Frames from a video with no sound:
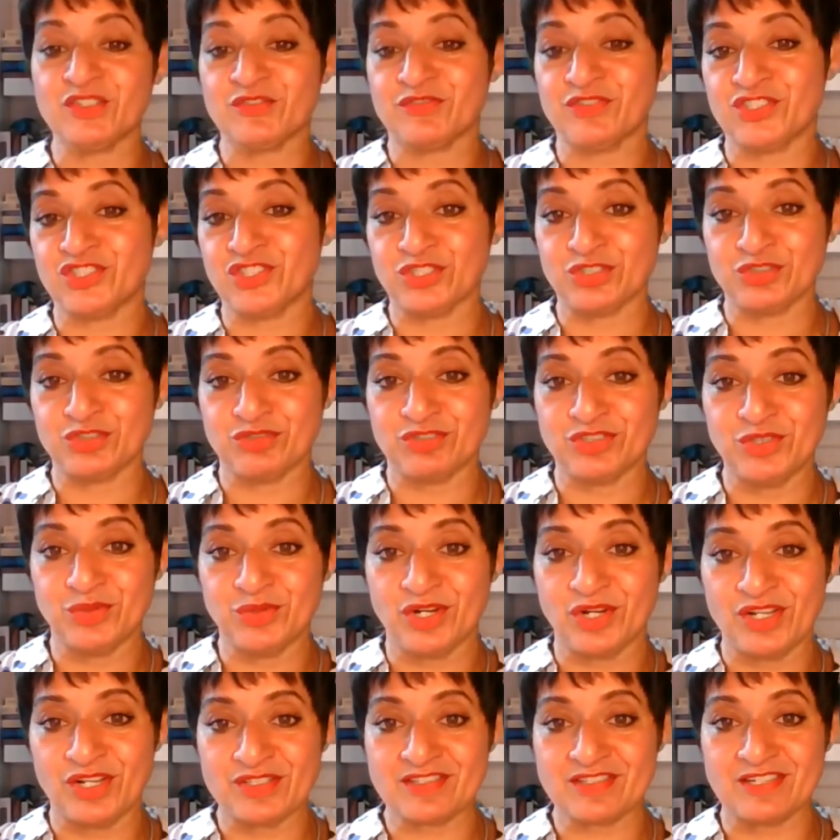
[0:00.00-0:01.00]
good for children who
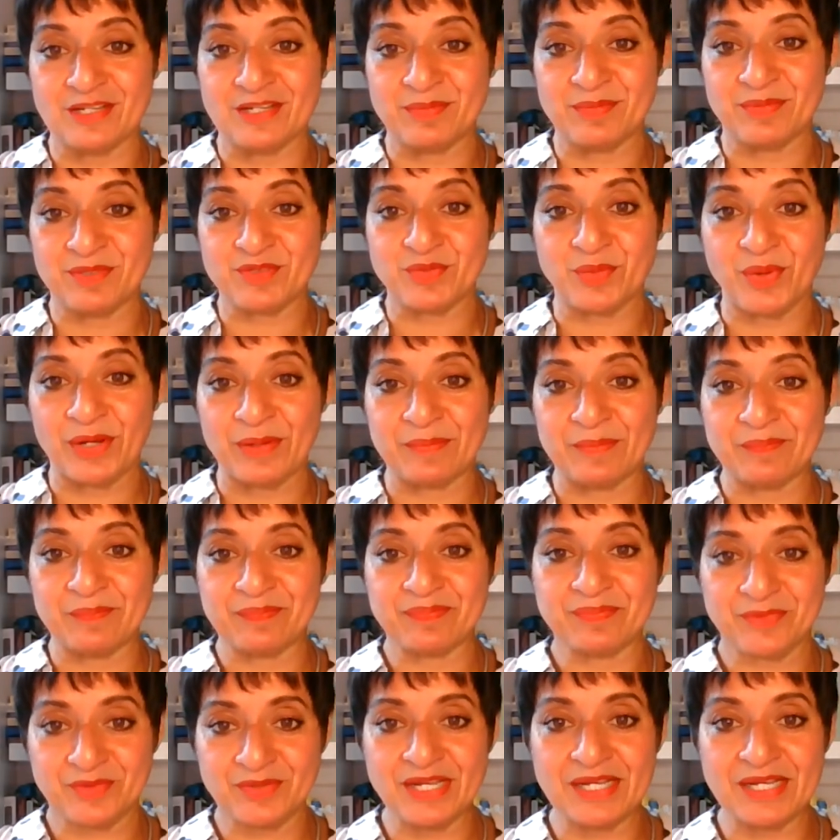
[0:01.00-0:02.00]
can't sleep as well,
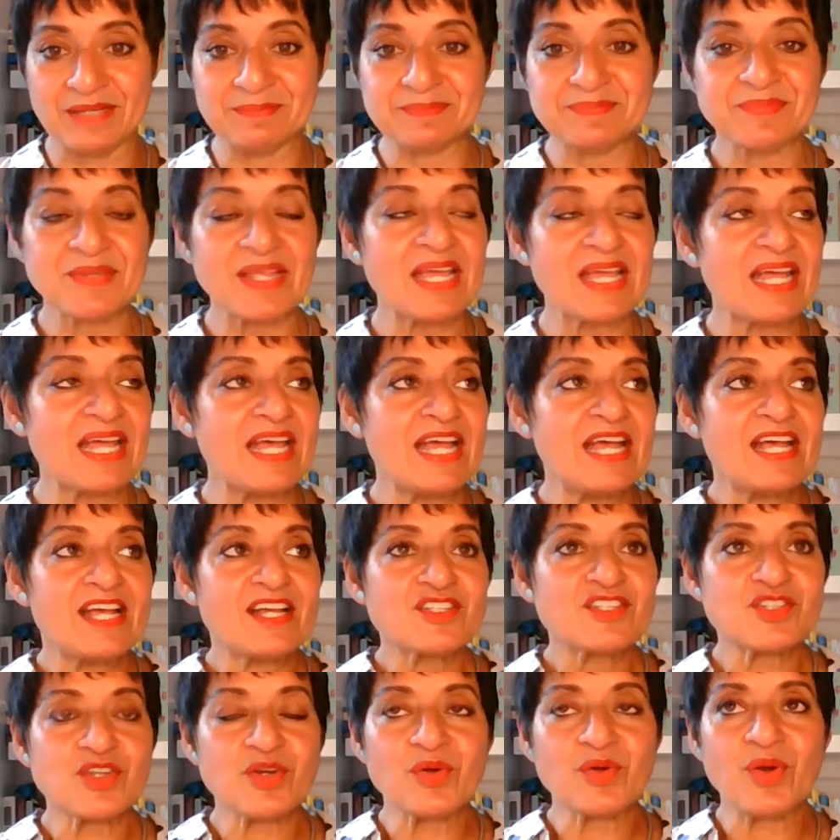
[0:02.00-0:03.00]
okay?
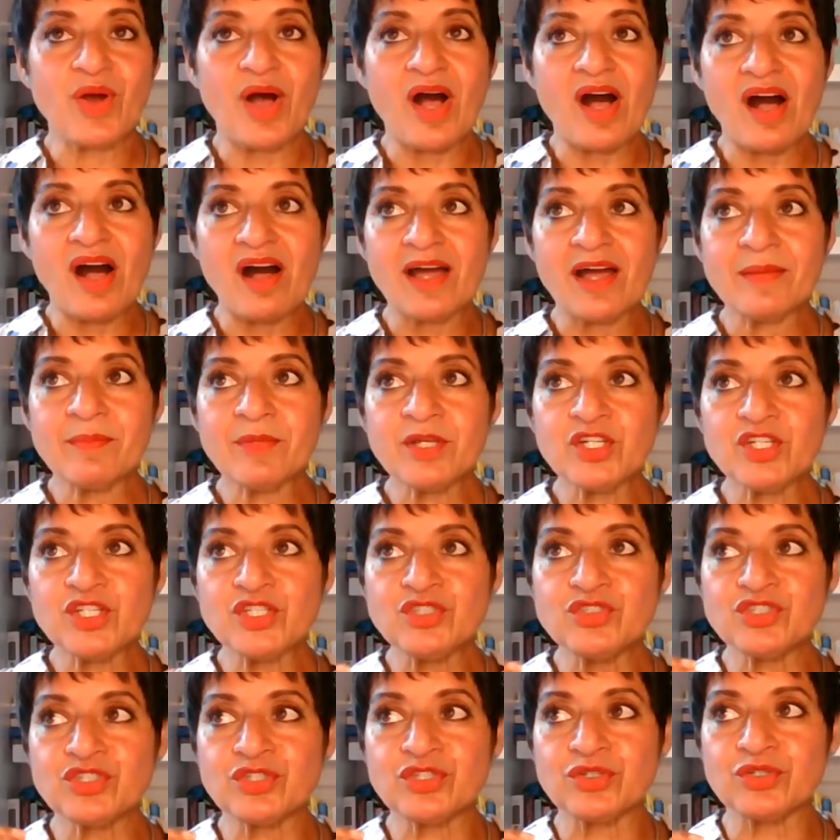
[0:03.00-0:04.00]
So I'm
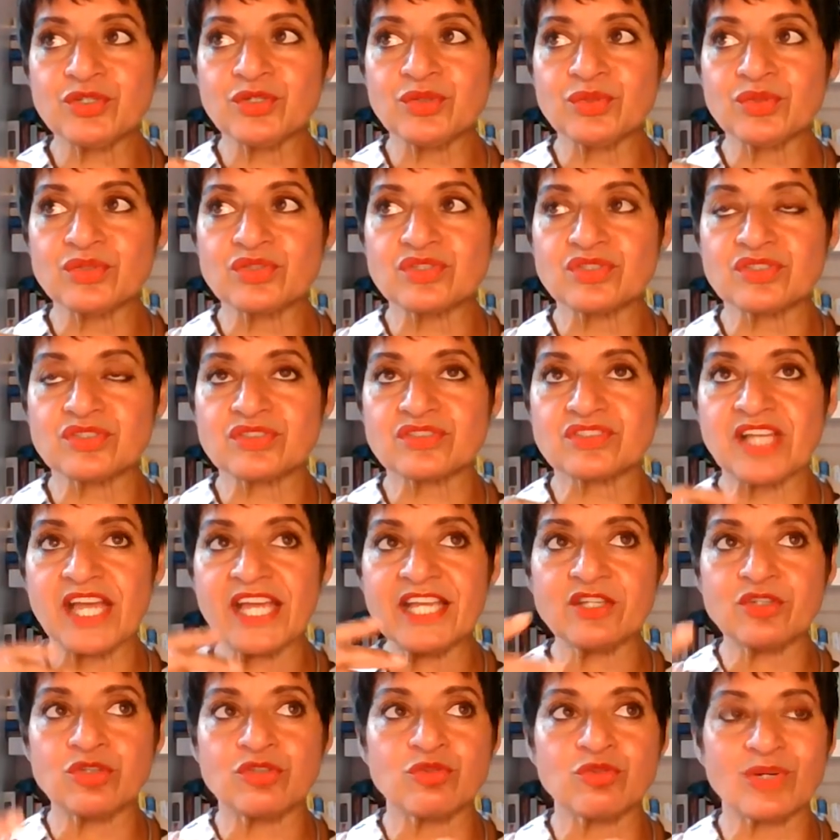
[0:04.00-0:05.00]
going to
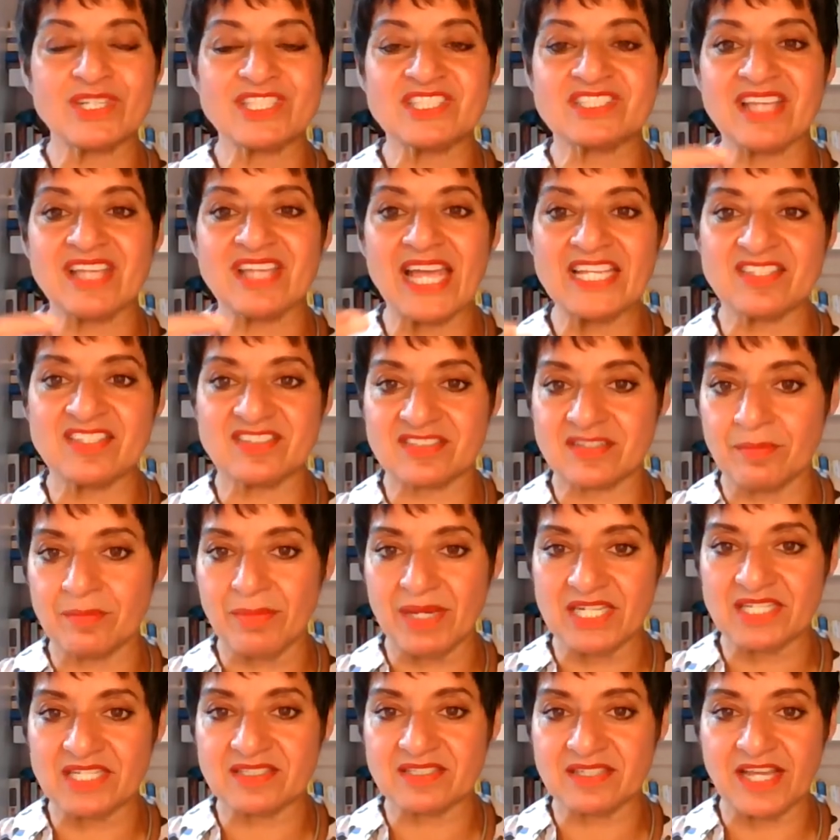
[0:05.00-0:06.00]
take you through a taster
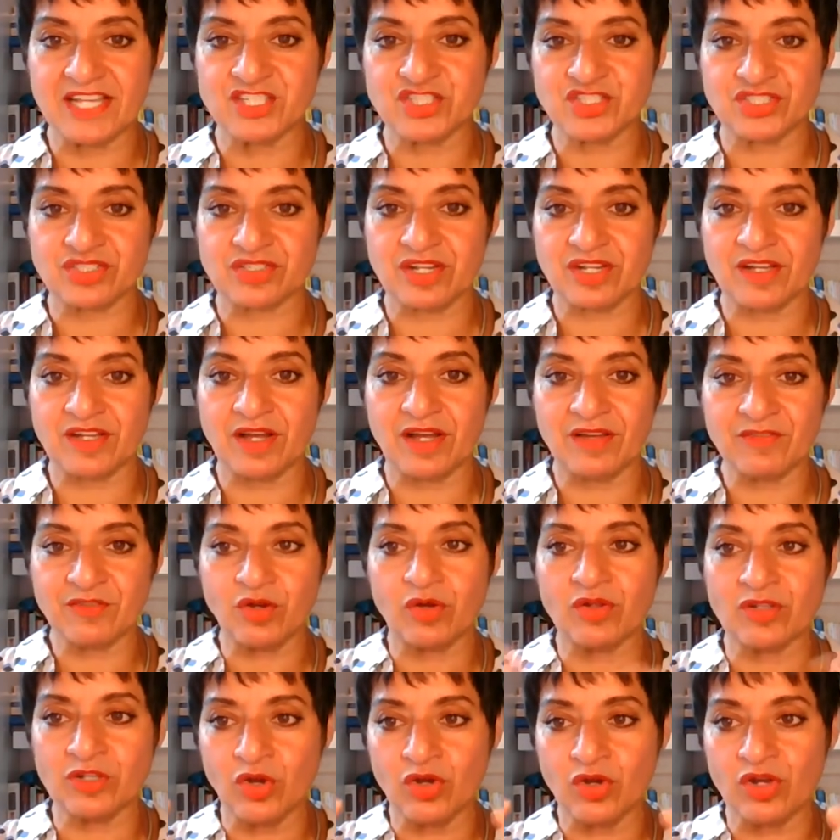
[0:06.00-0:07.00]
meditation. I've
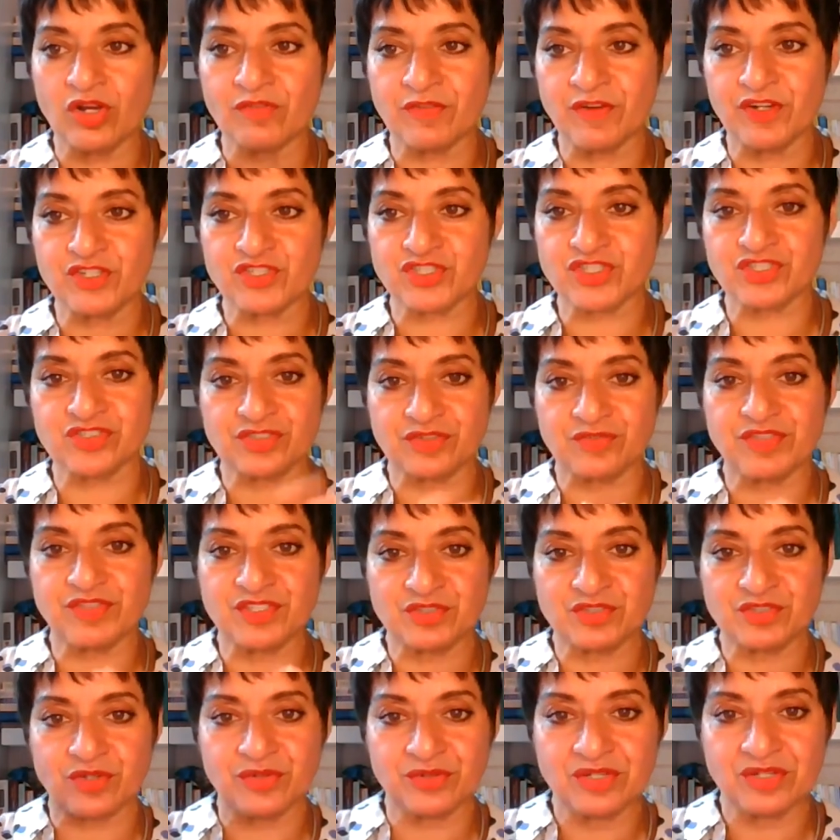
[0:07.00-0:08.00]
got longer versions of
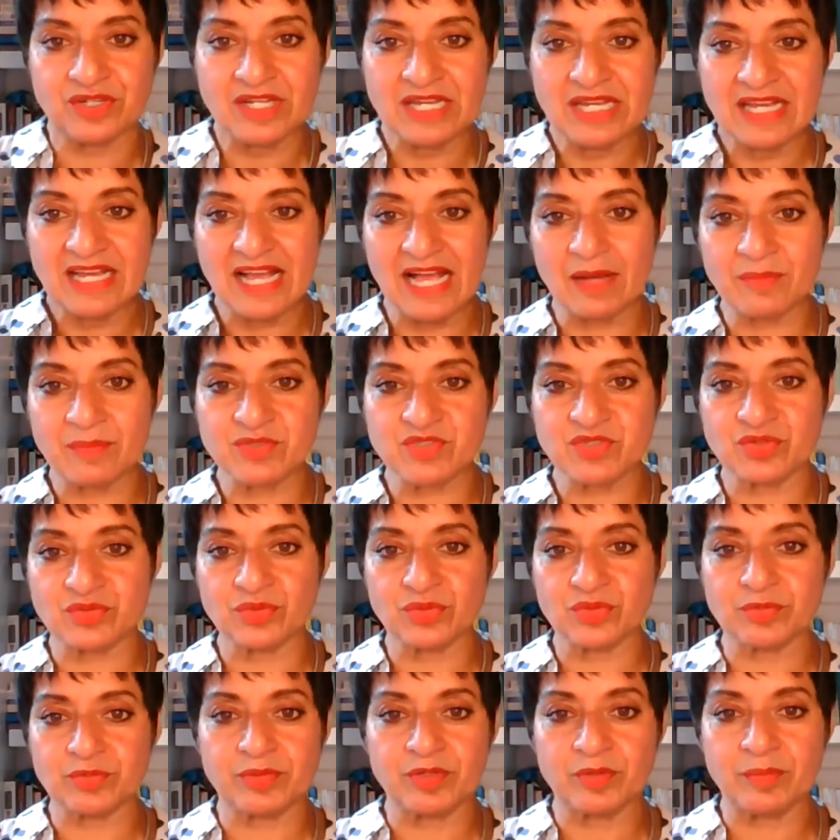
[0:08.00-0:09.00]
this on
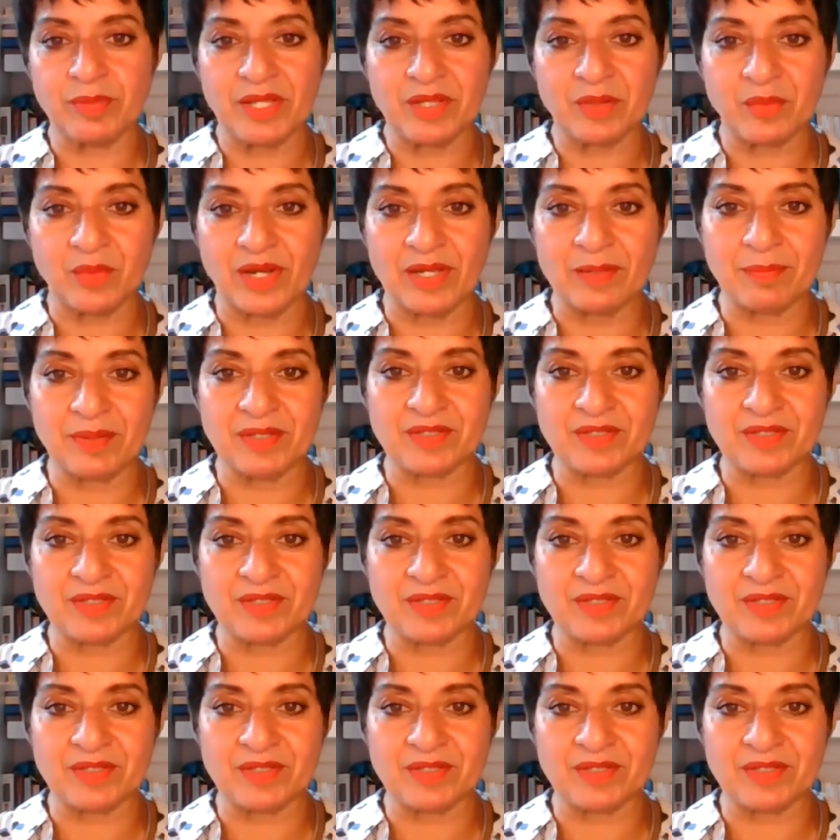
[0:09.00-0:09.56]
Amazon Audible, by the way,